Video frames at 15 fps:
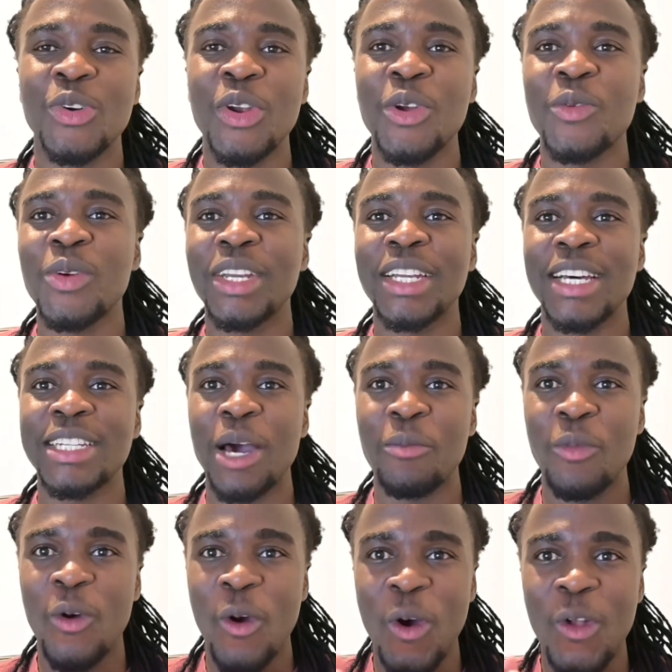during winters,
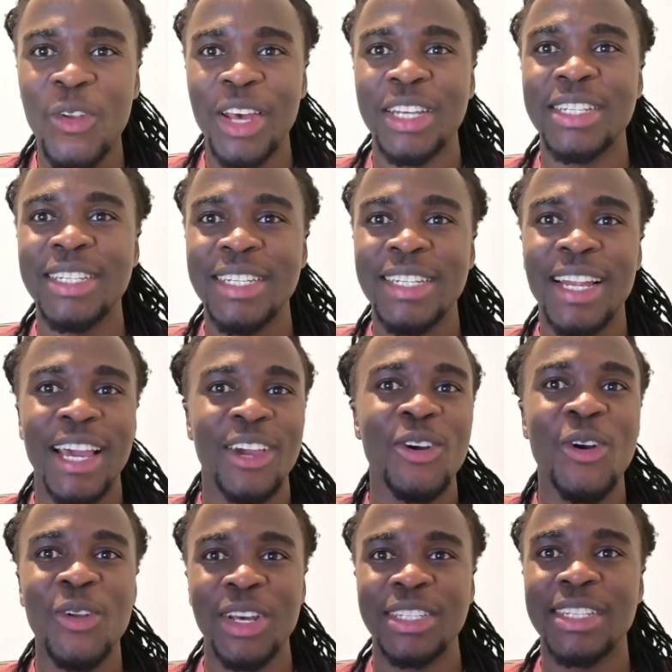I'm
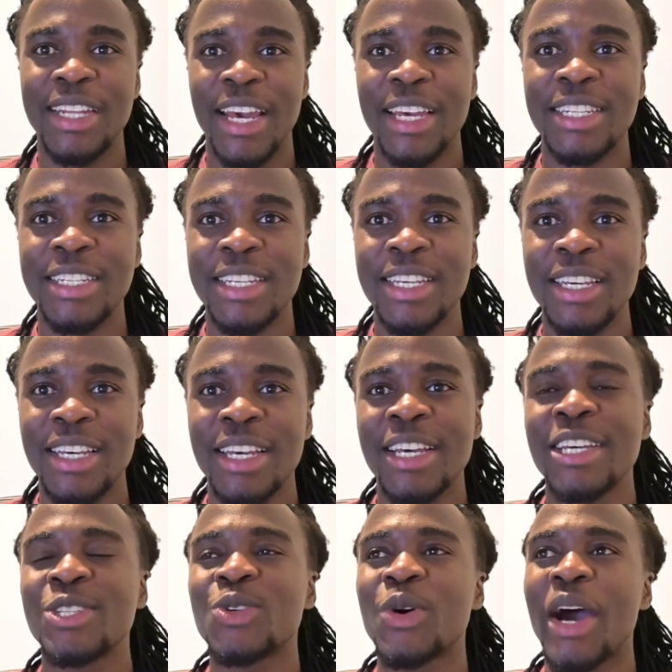always lazy.
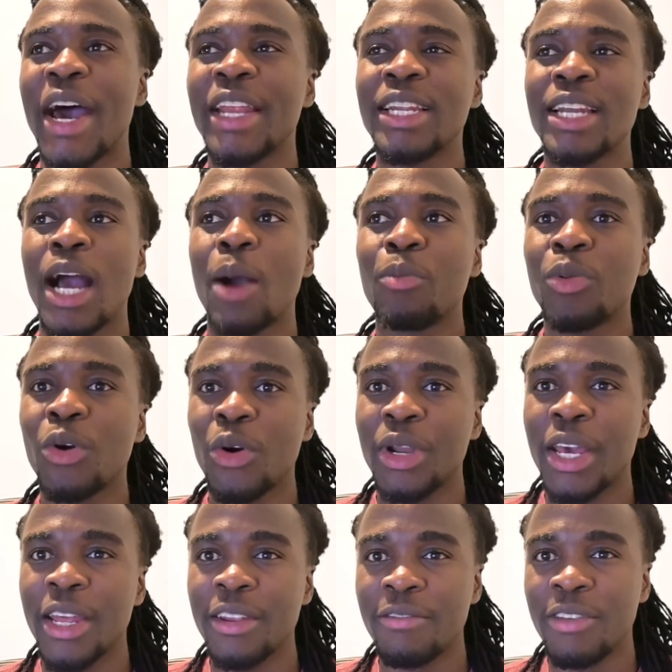So I didn't
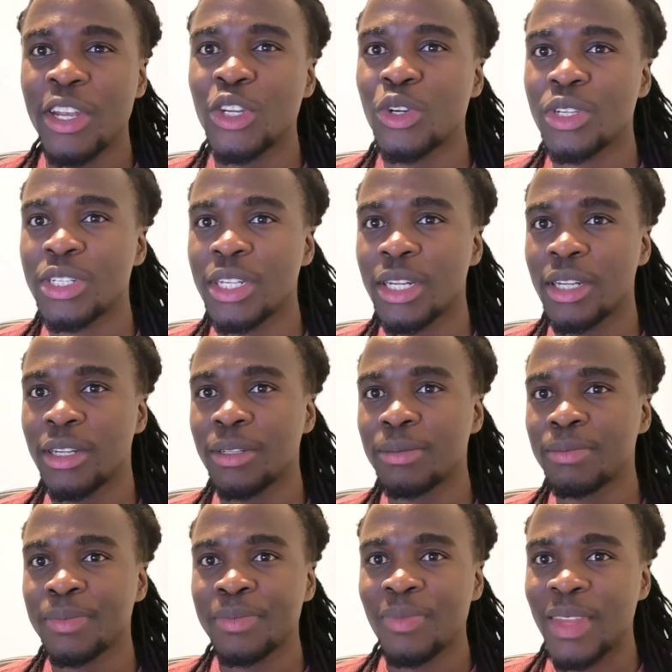upload any videos in
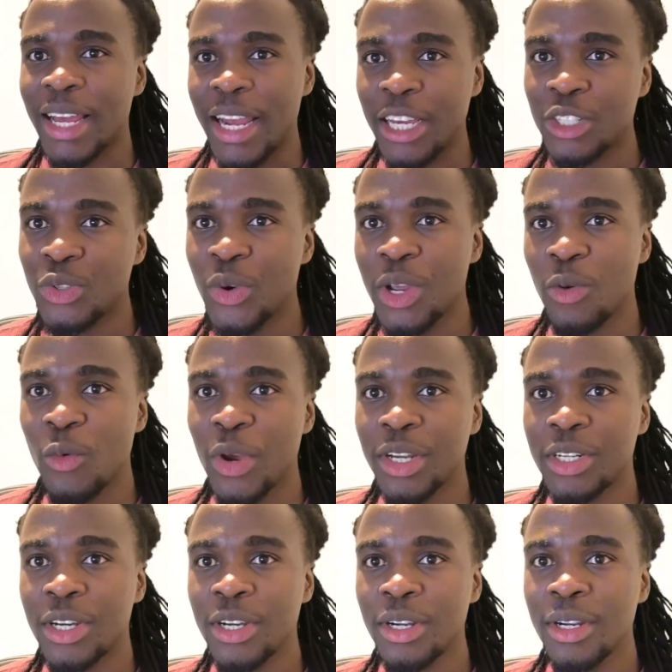like during
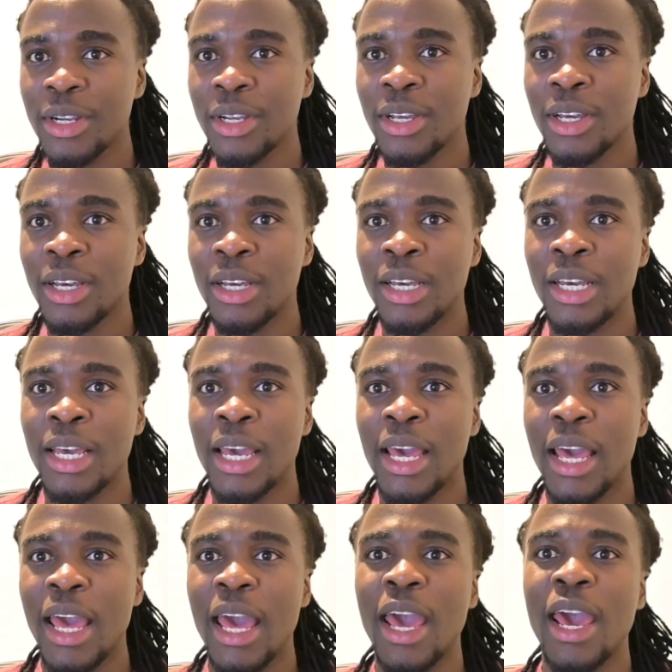winter.
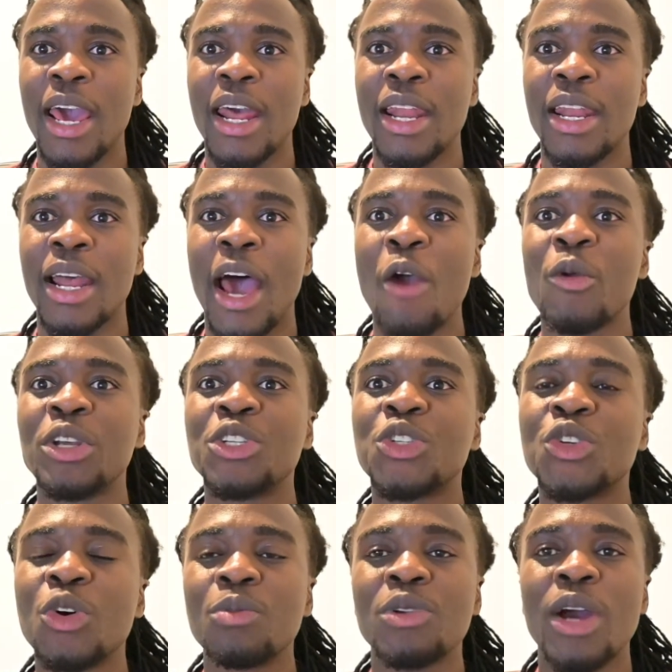And I
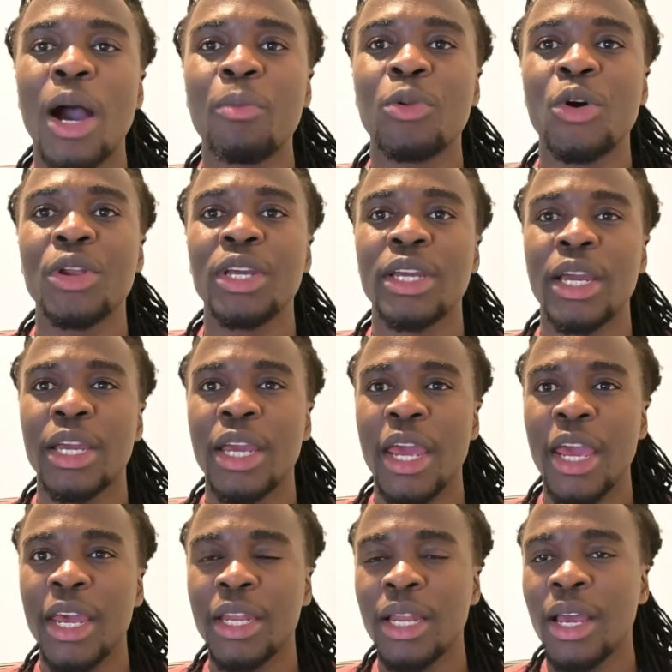resumed uploading
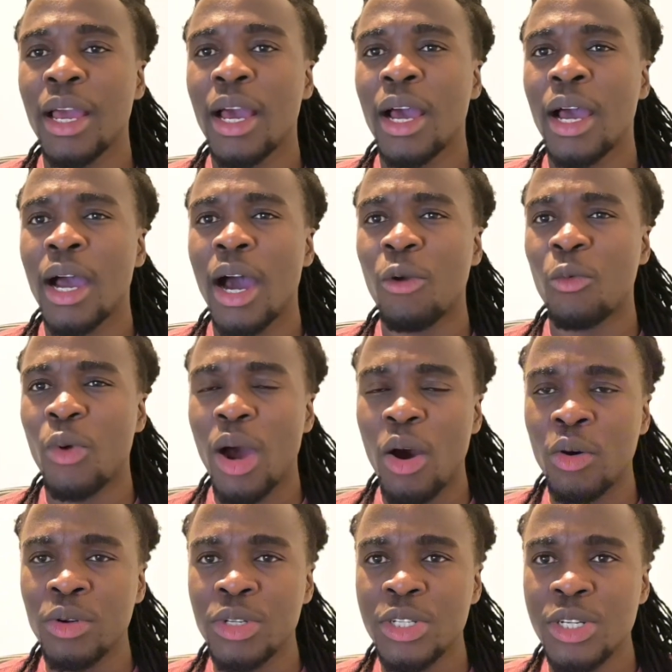again
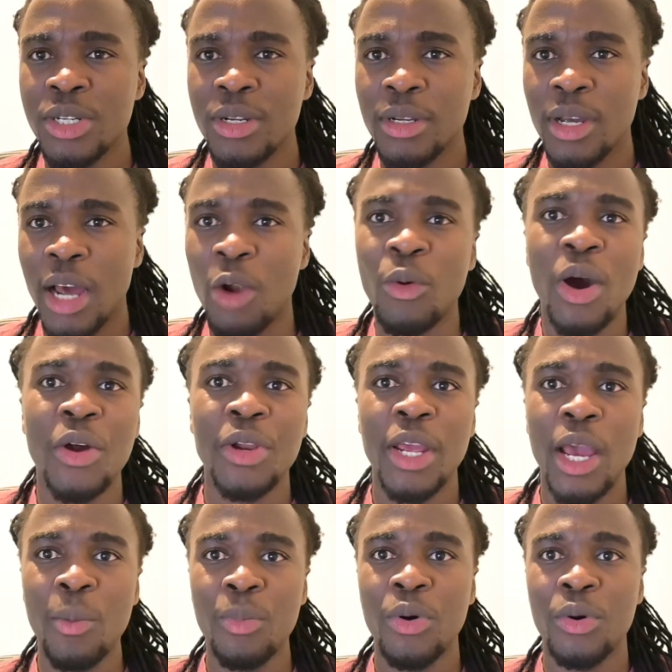around
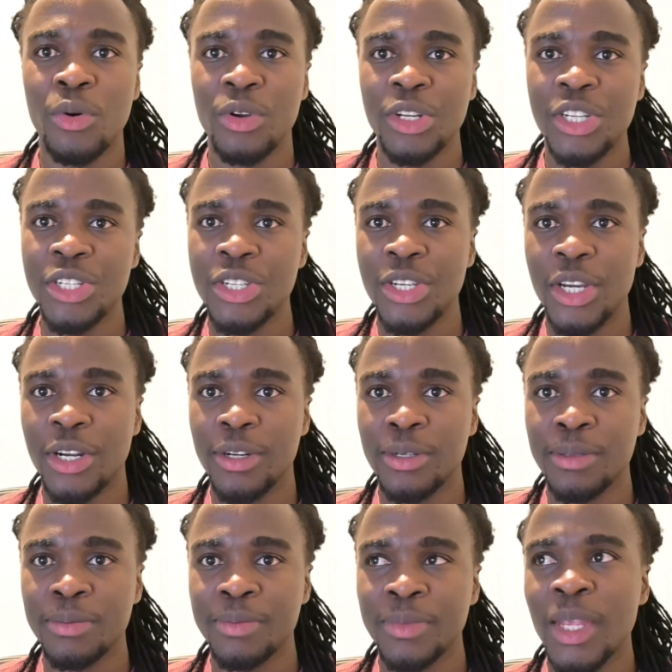April this
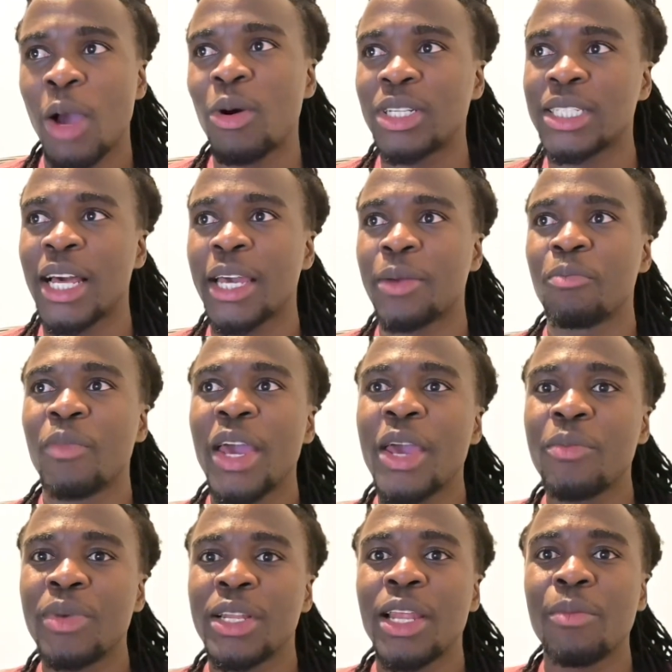year. I was like,
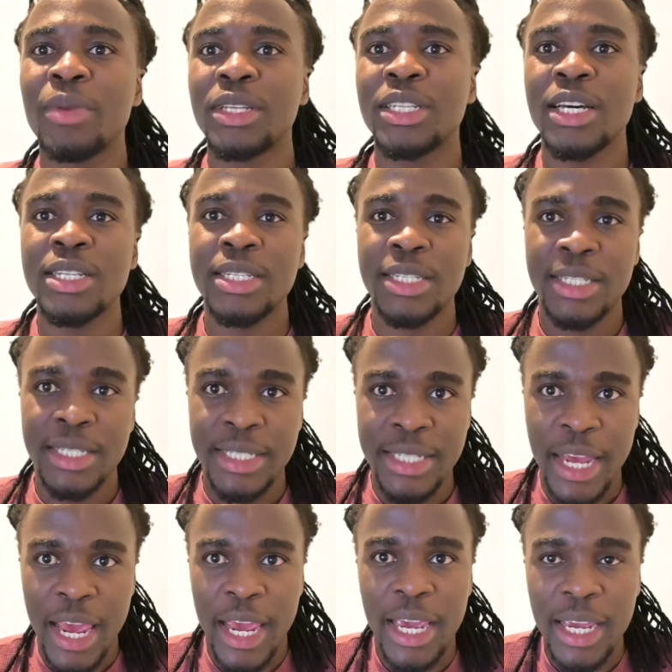maybe let me just
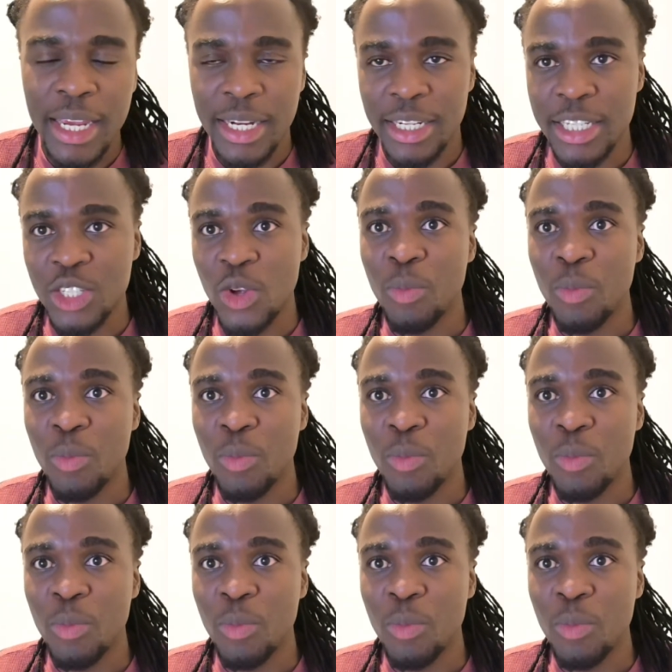take this